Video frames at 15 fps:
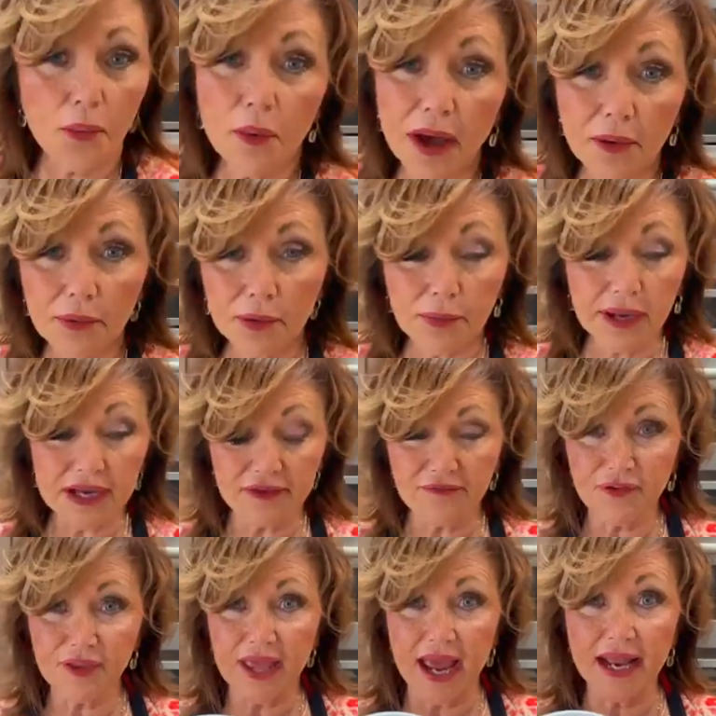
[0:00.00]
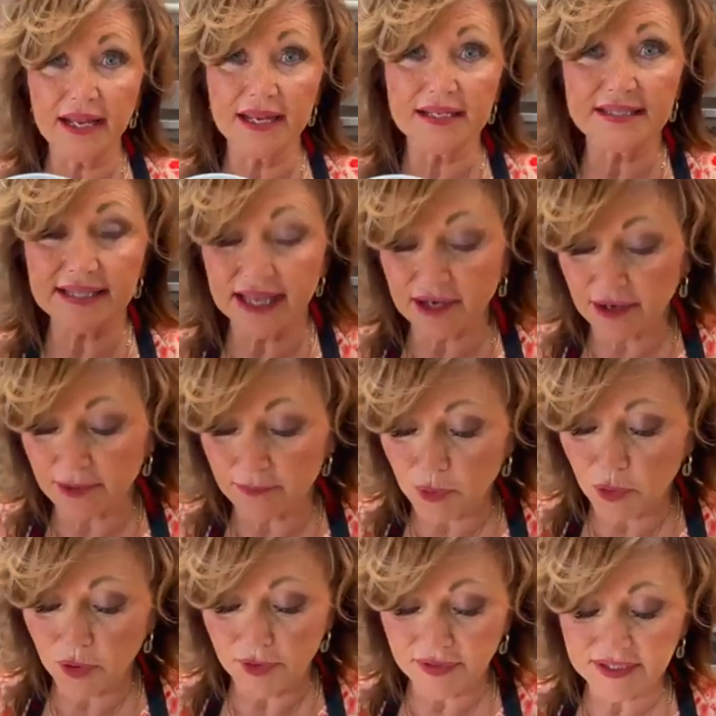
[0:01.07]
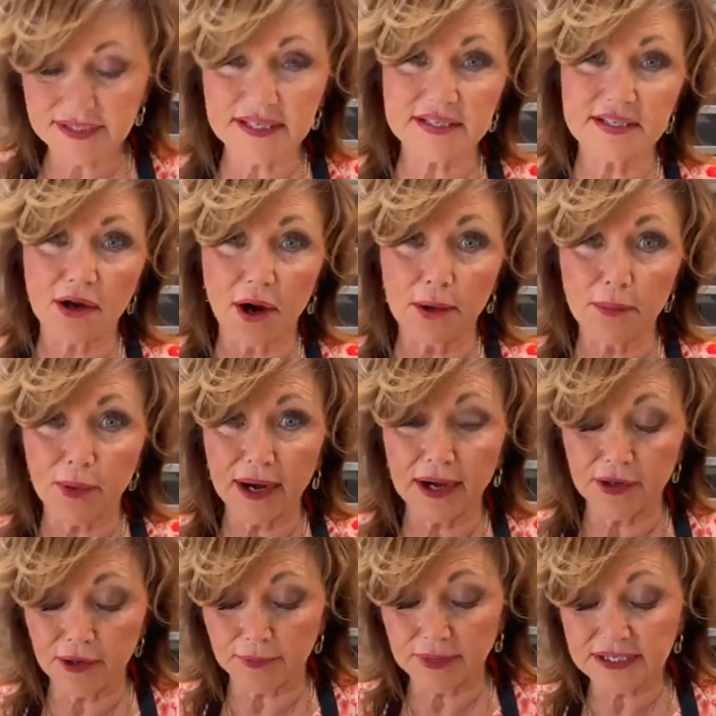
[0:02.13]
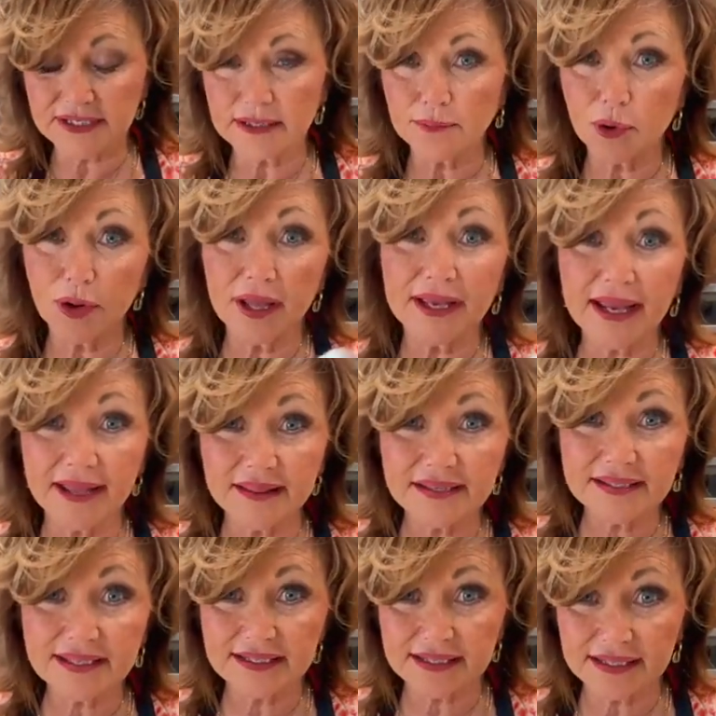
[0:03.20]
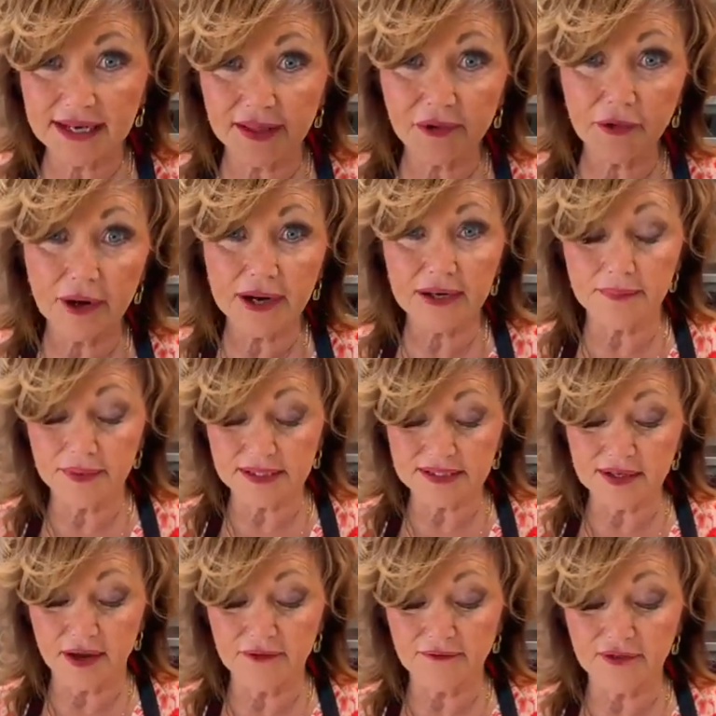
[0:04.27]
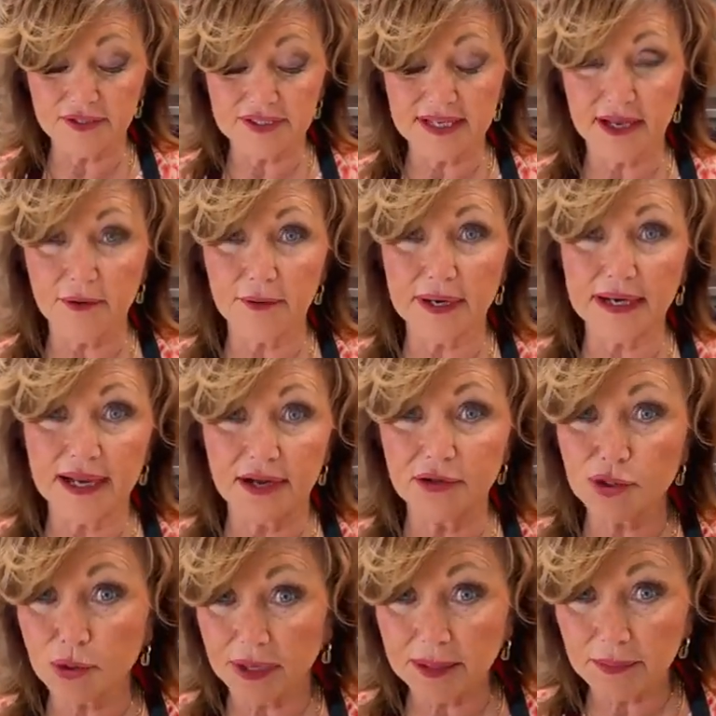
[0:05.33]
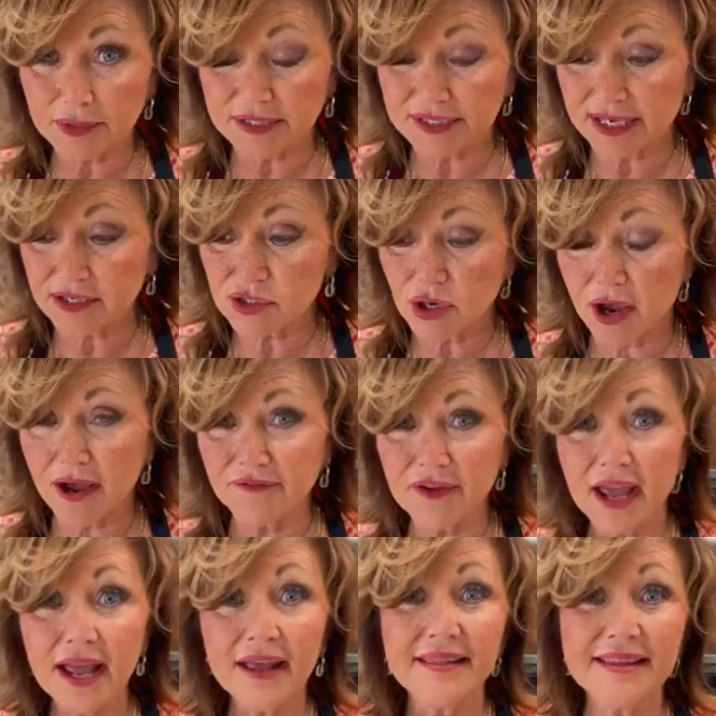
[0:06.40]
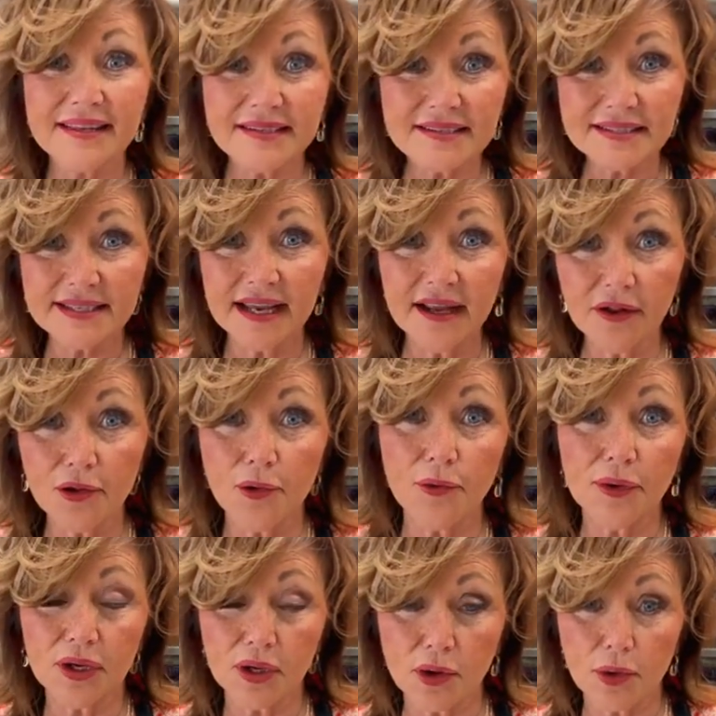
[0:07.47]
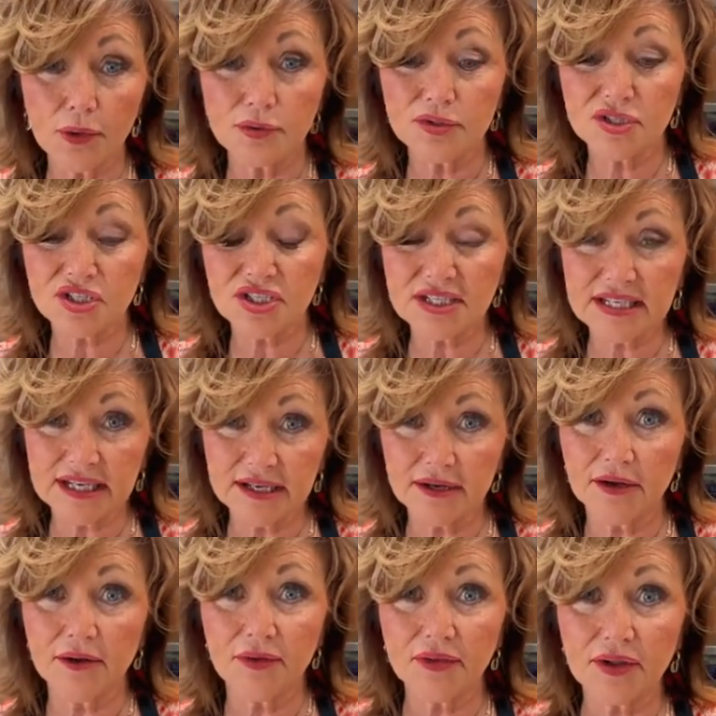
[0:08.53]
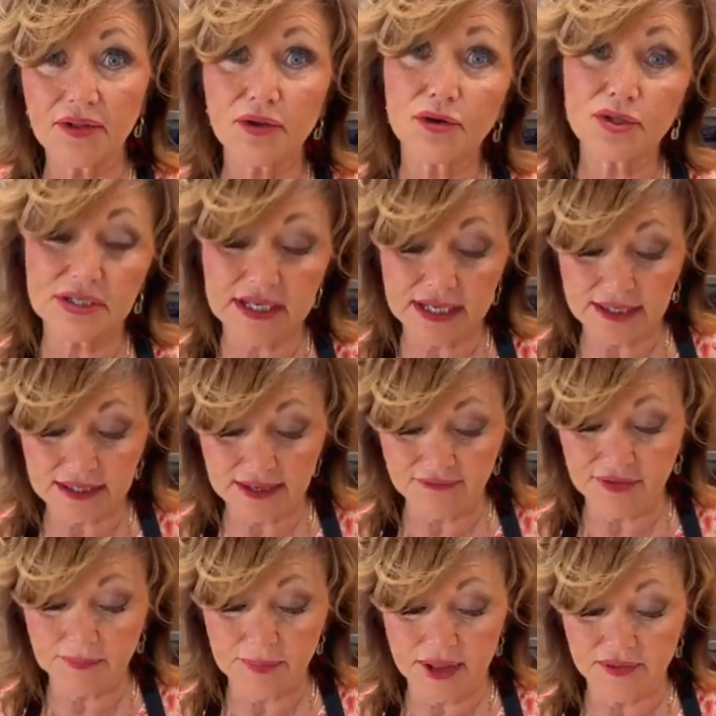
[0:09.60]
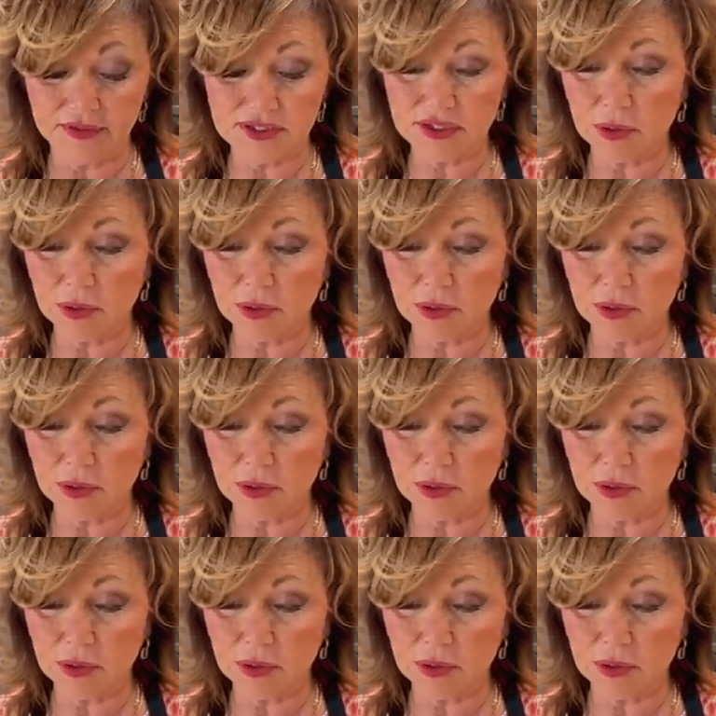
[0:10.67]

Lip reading: While we're waiting for that, let's get our bowl. This is our brand new mixing bowl. Again, this is another item that's on for sale right now, 20% off. This sale only goes till the 13th of the month.